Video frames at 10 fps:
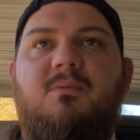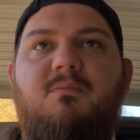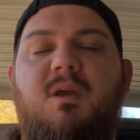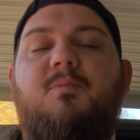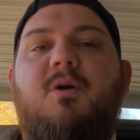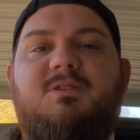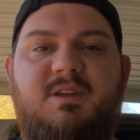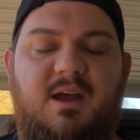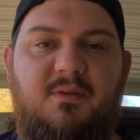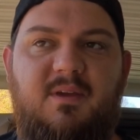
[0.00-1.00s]
me
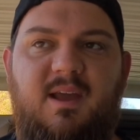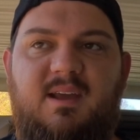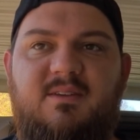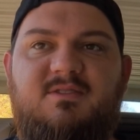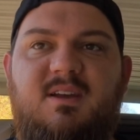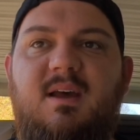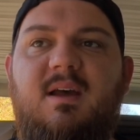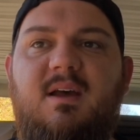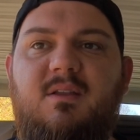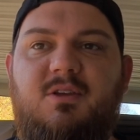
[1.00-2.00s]
personally, I don't think it gives
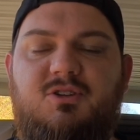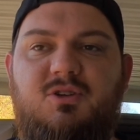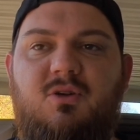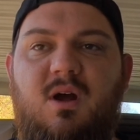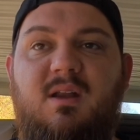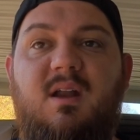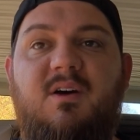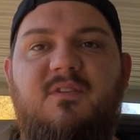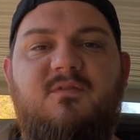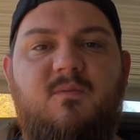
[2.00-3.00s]
the shooter
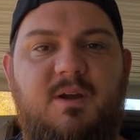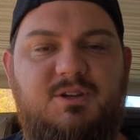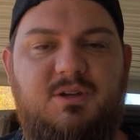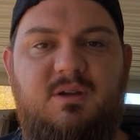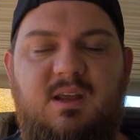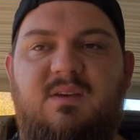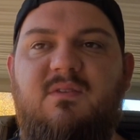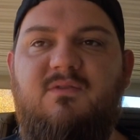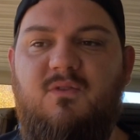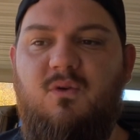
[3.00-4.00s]
enough information,
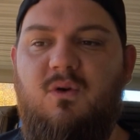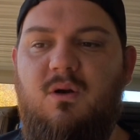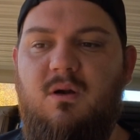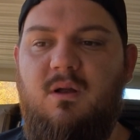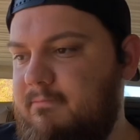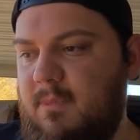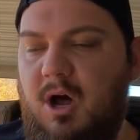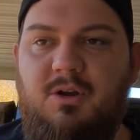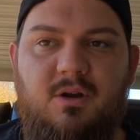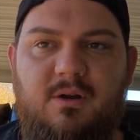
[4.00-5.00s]
even for
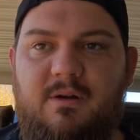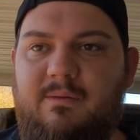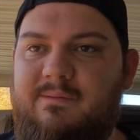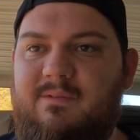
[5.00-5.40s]
under